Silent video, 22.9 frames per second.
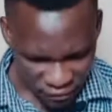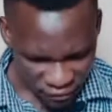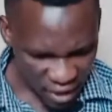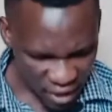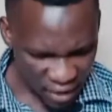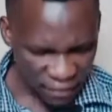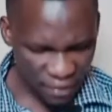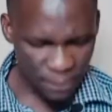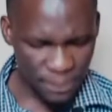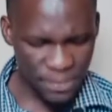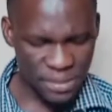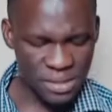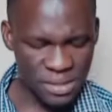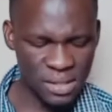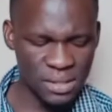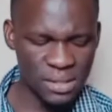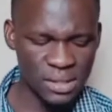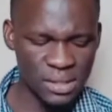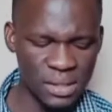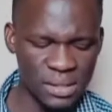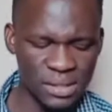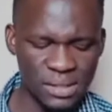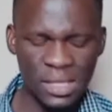The other
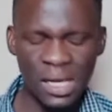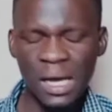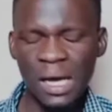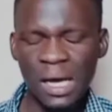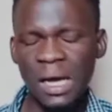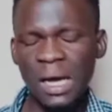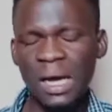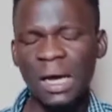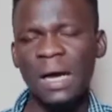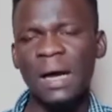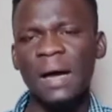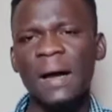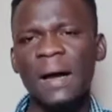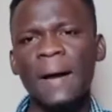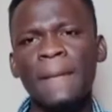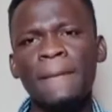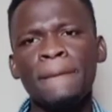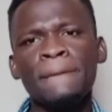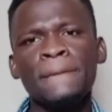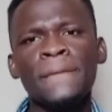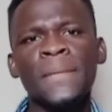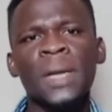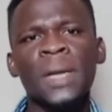business is a